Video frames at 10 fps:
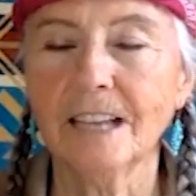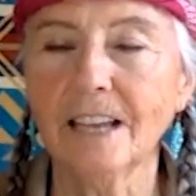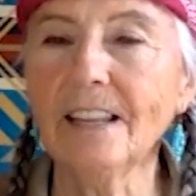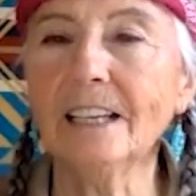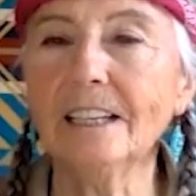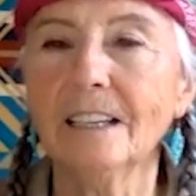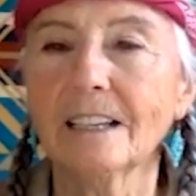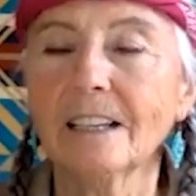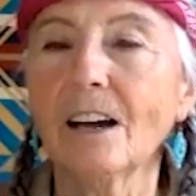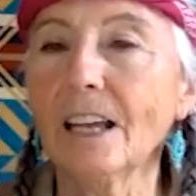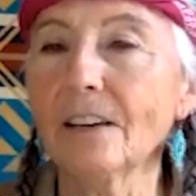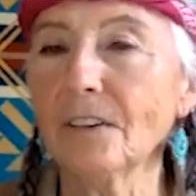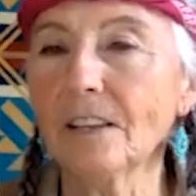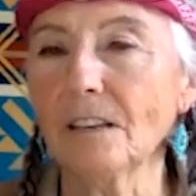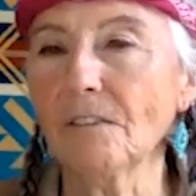And then
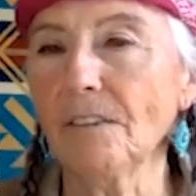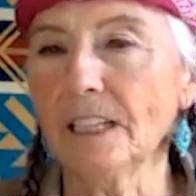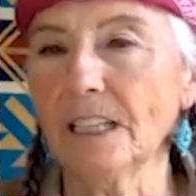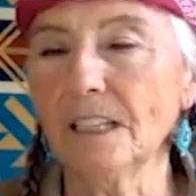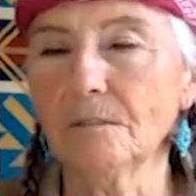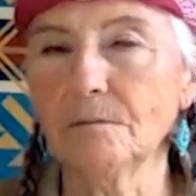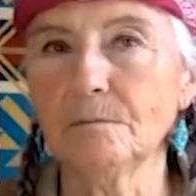everything faded.